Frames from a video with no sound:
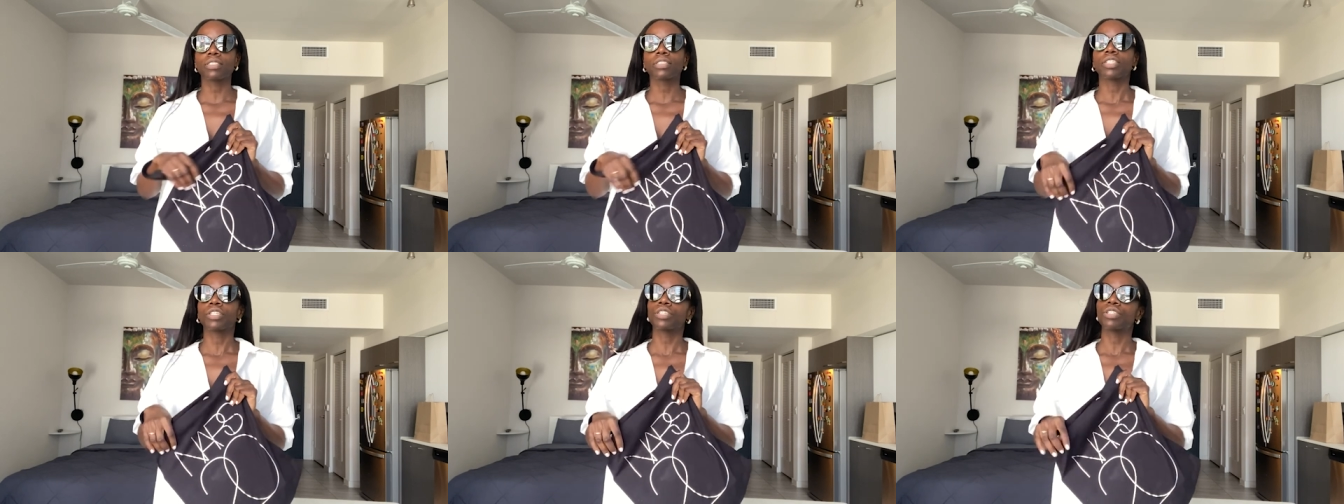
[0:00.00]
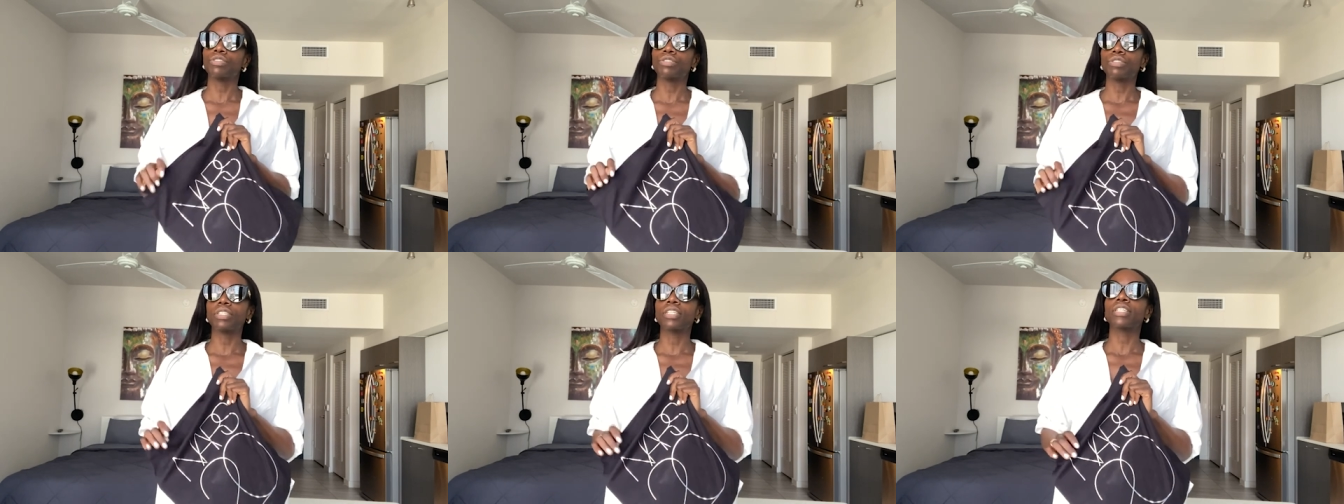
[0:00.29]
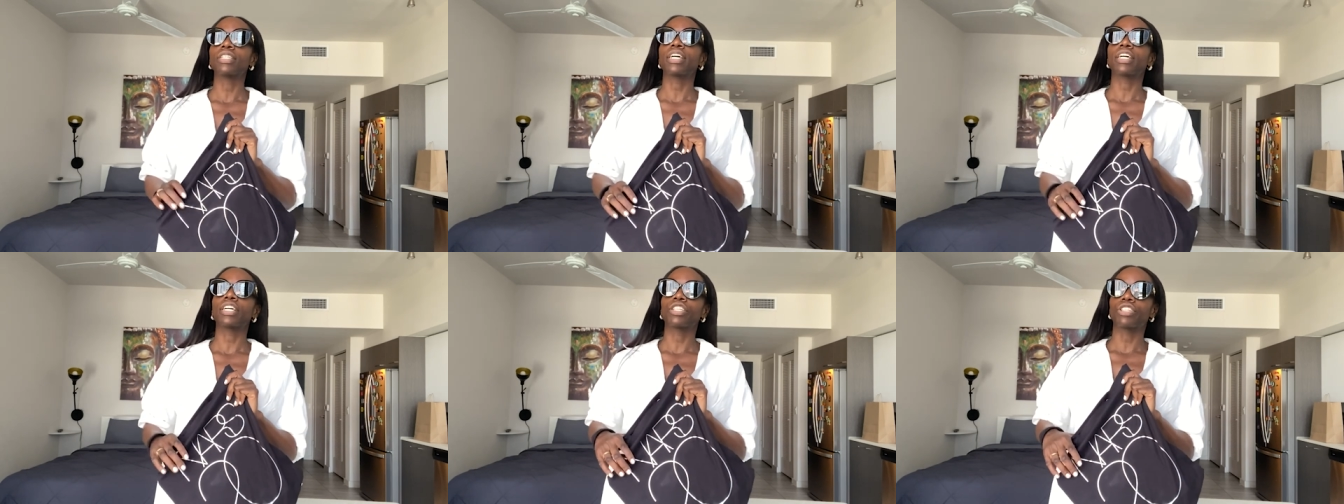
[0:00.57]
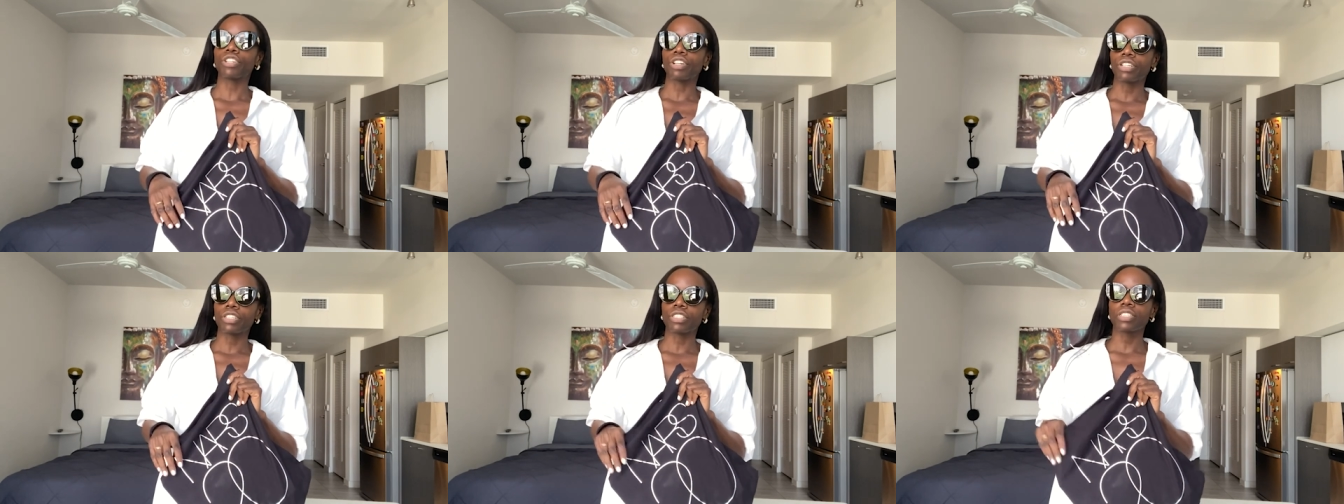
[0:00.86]
including like
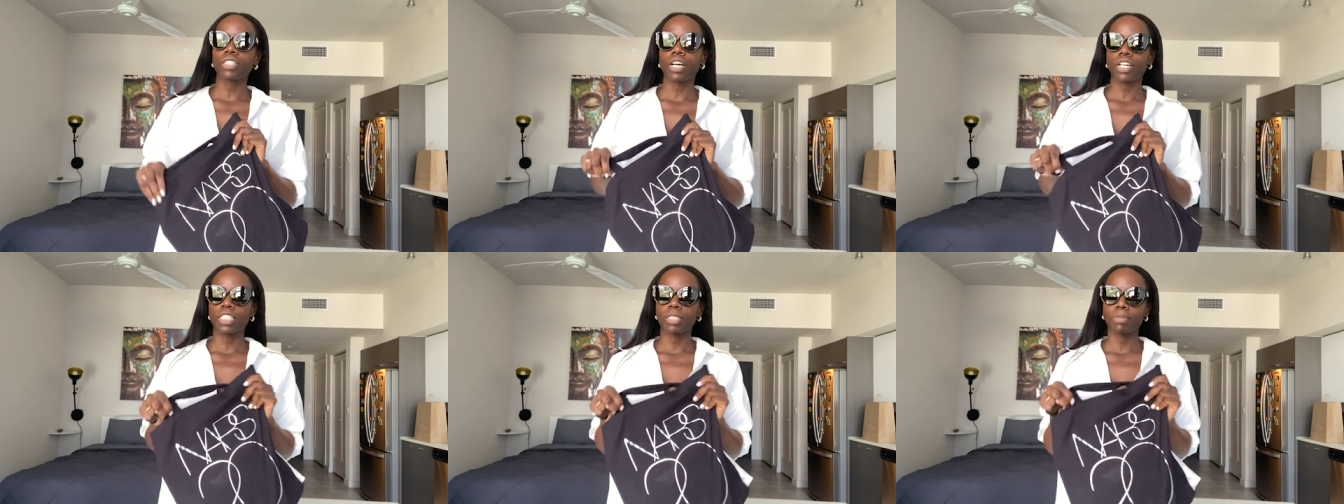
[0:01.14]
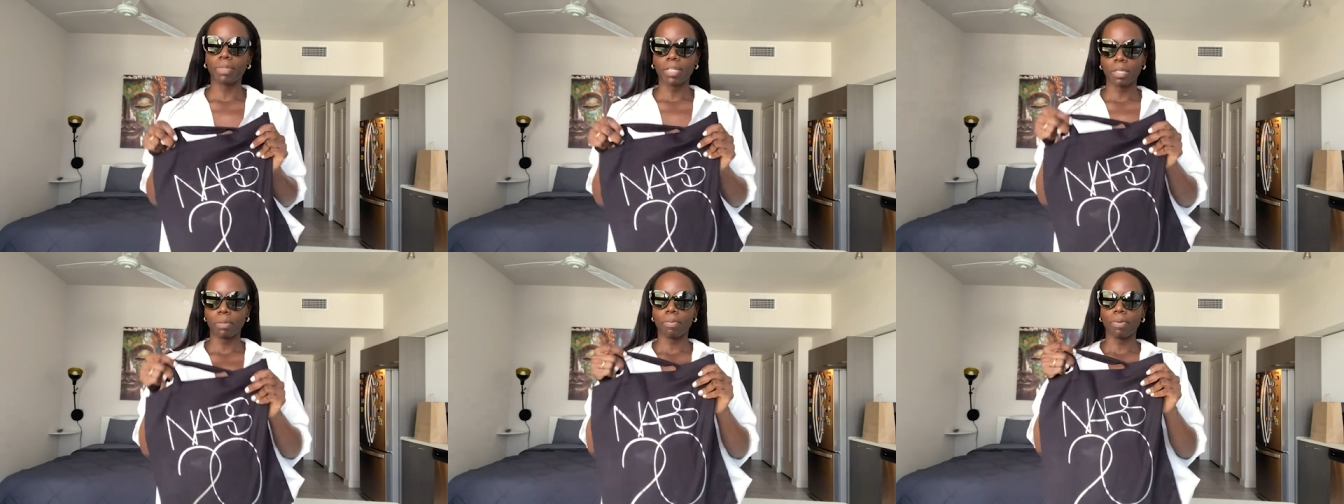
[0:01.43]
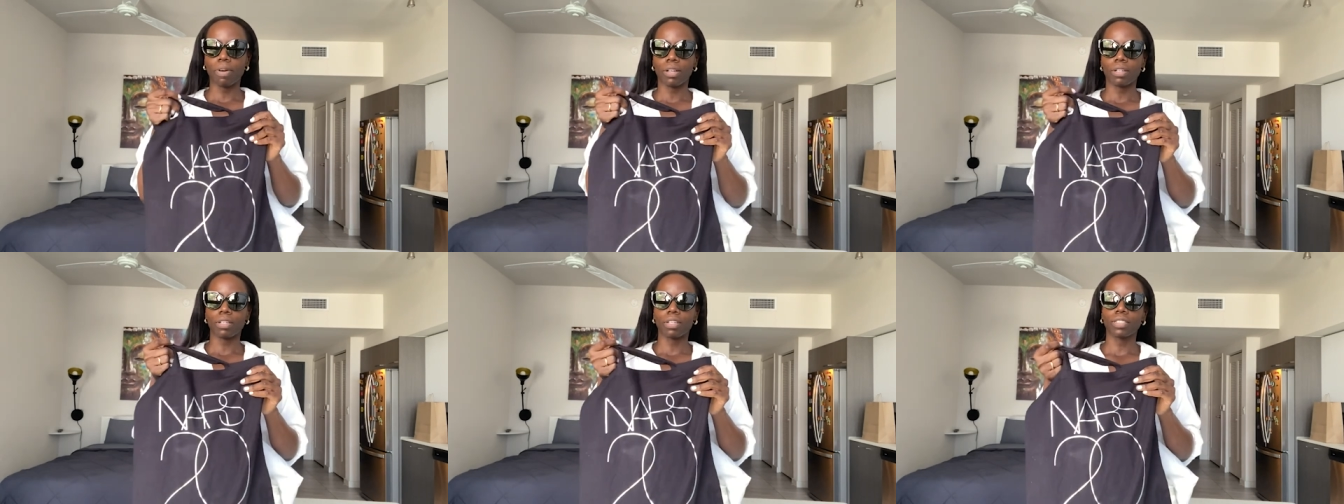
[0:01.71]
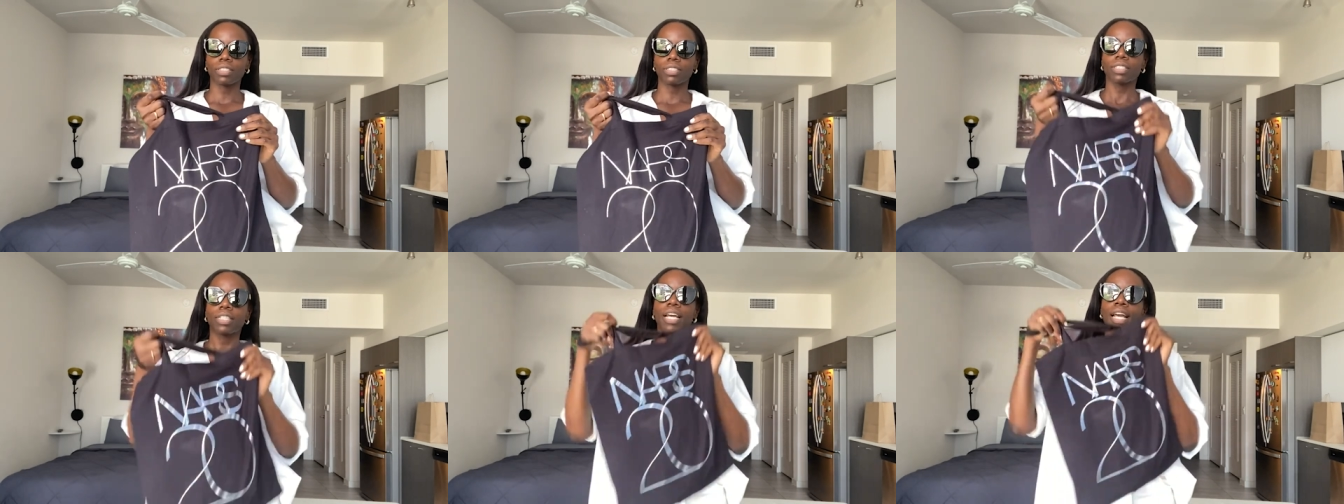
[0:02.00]
NARS cosmetic products,